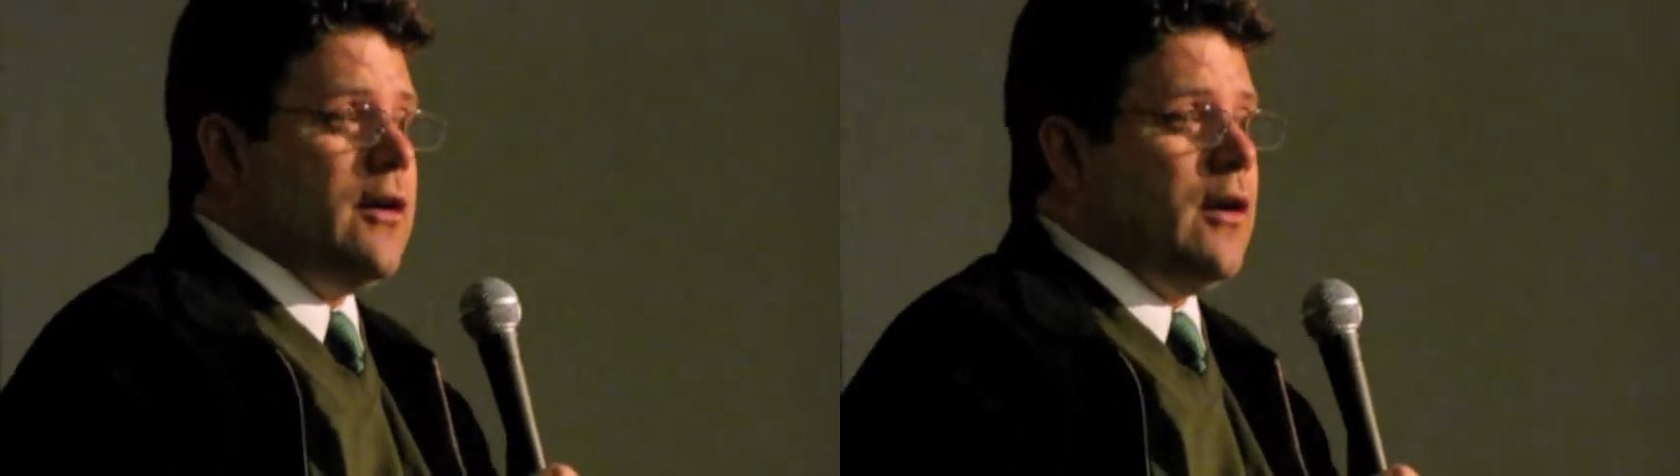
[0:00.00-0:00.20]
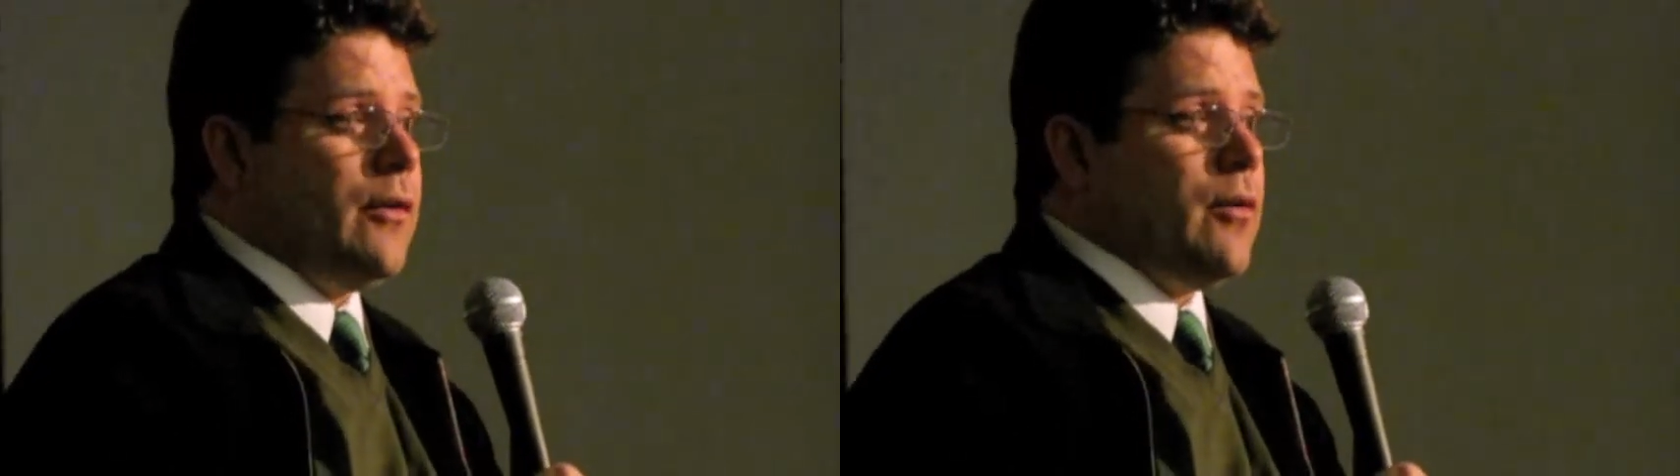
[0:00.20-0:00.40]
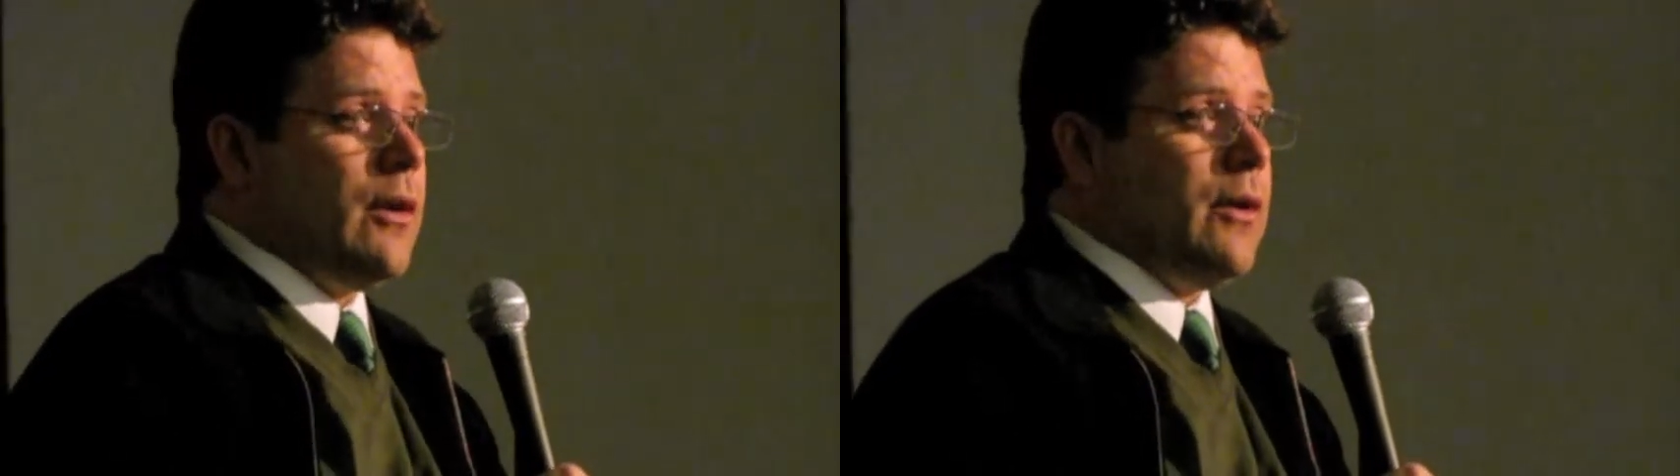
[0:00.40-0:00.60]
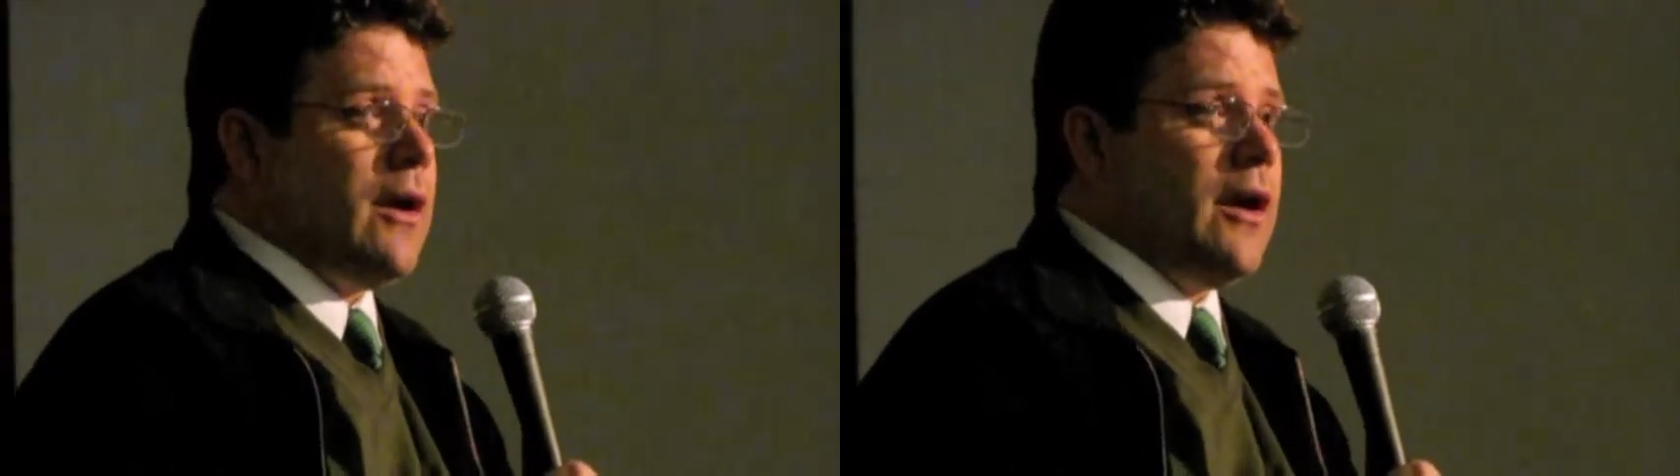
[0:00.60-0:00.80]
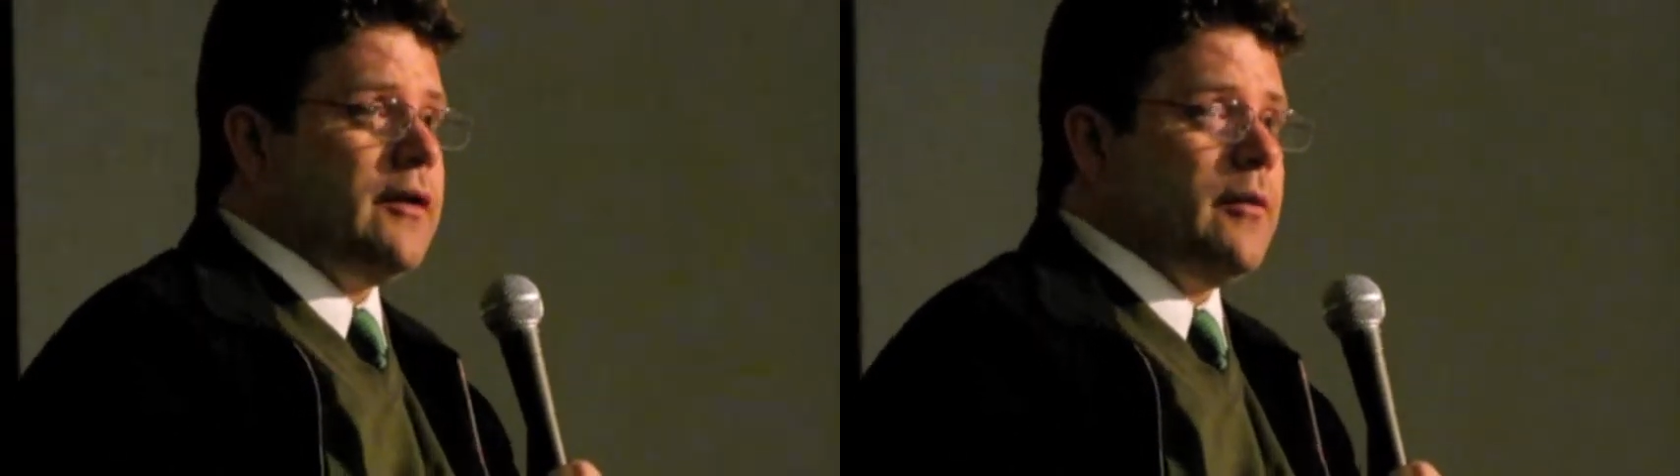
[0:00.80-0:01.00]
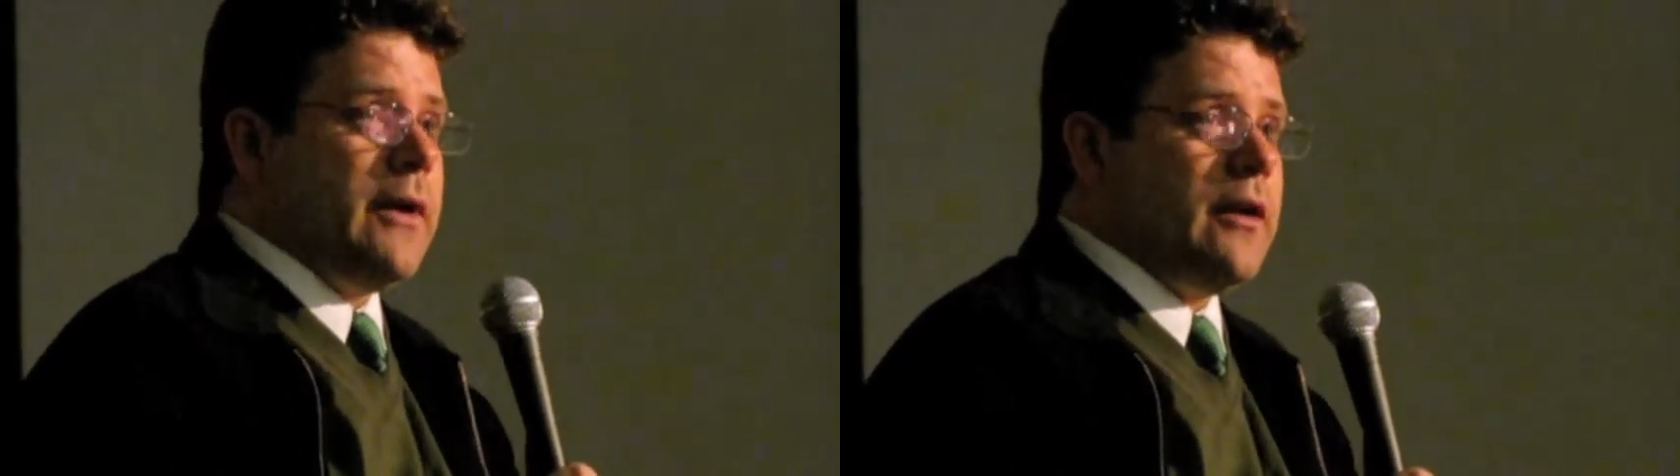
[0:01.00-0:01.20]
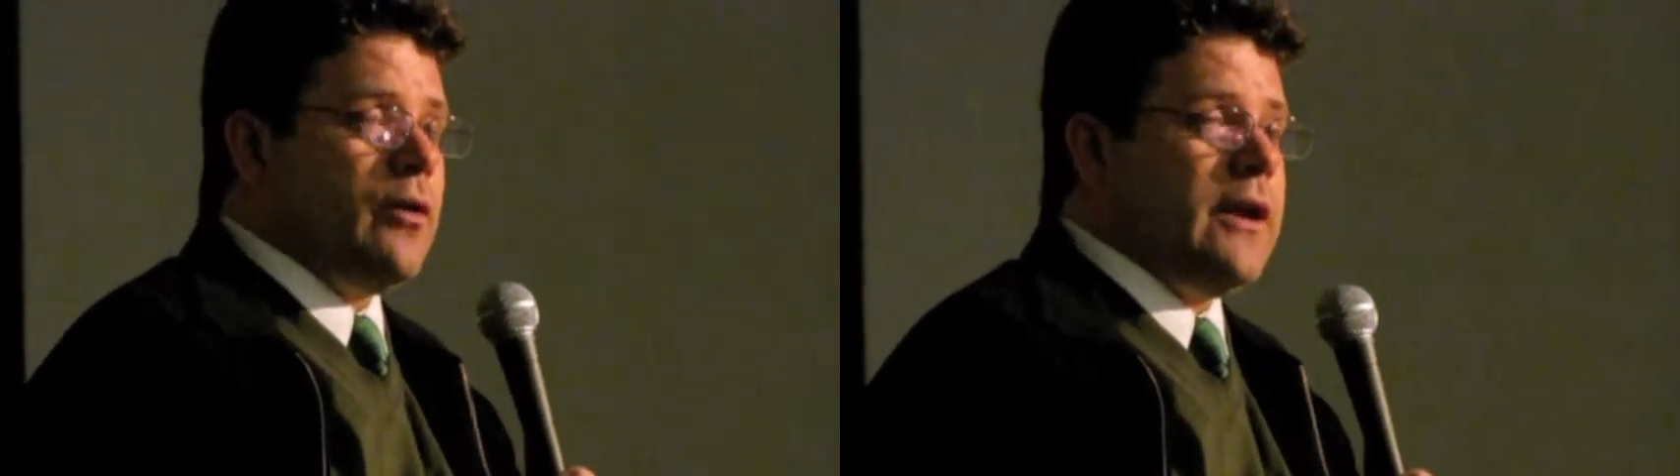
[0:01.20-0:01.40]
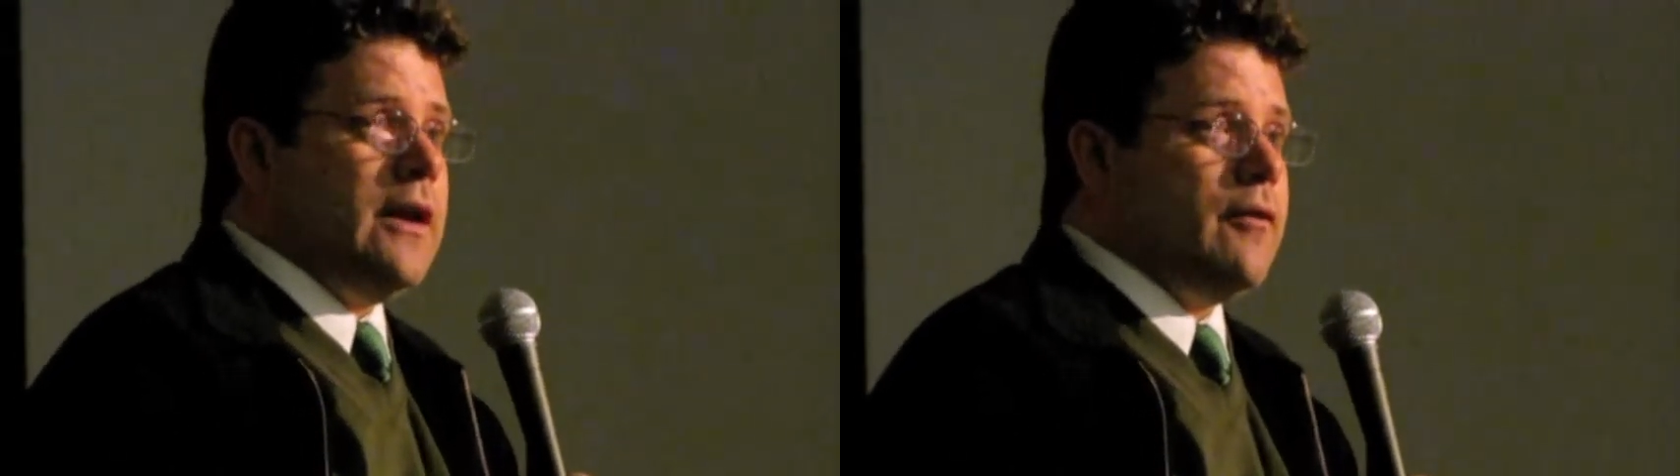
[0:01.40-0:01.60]
uh, with Gregory Hines and Michael
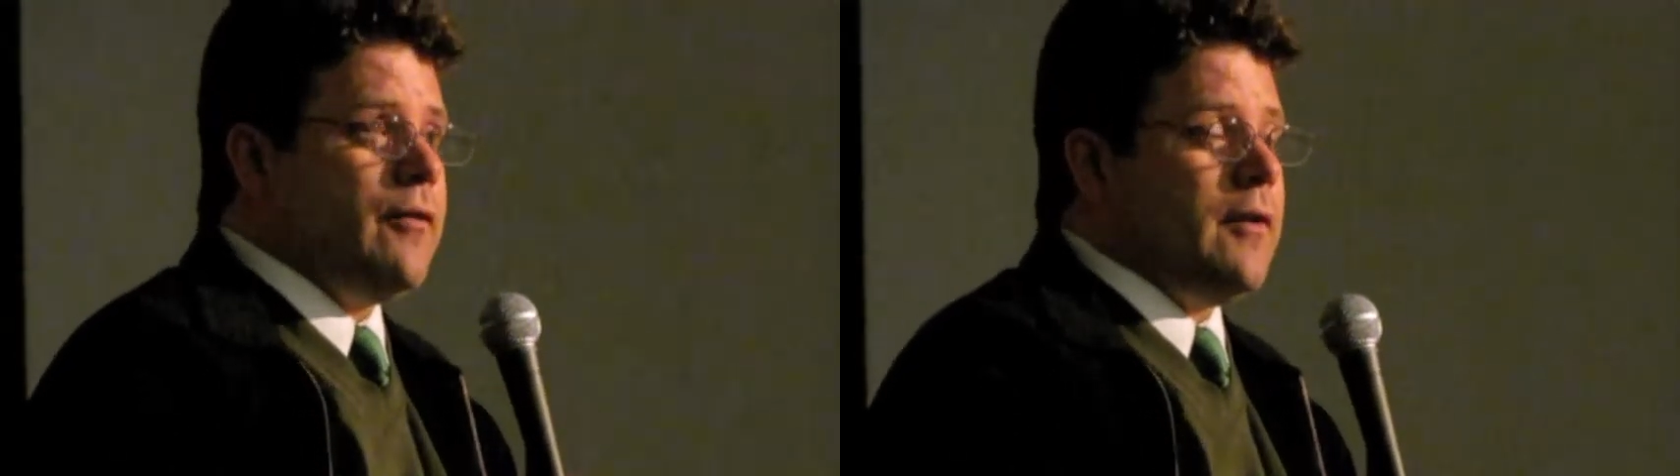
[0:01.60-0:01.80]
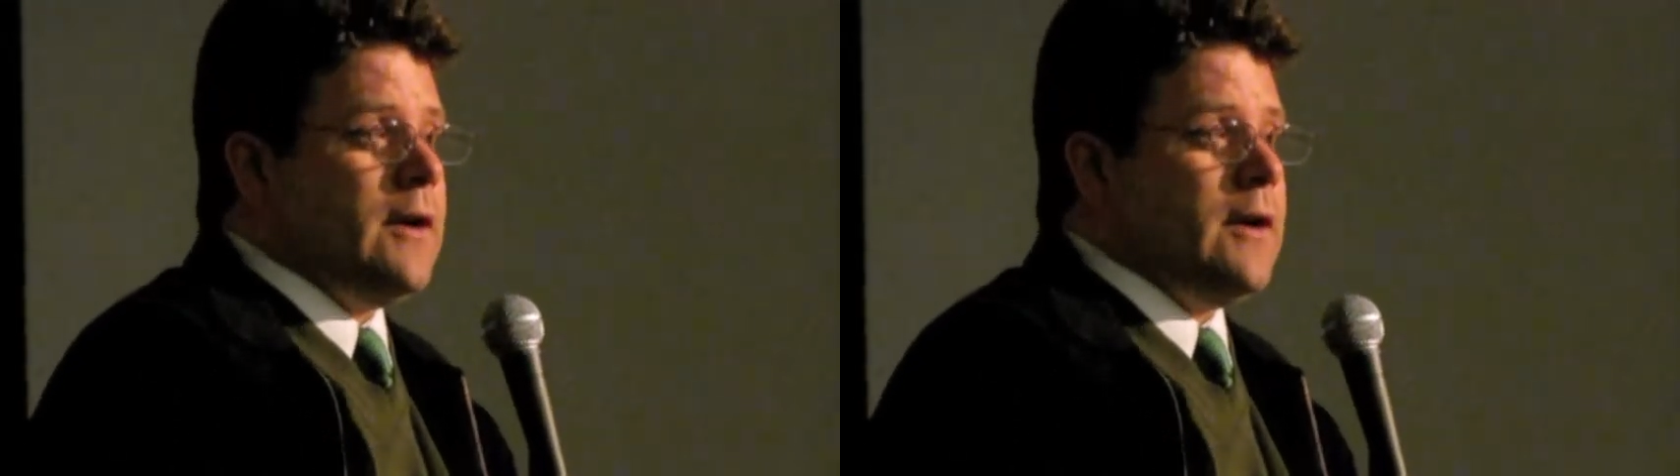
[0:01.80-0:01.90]
O'Keefe.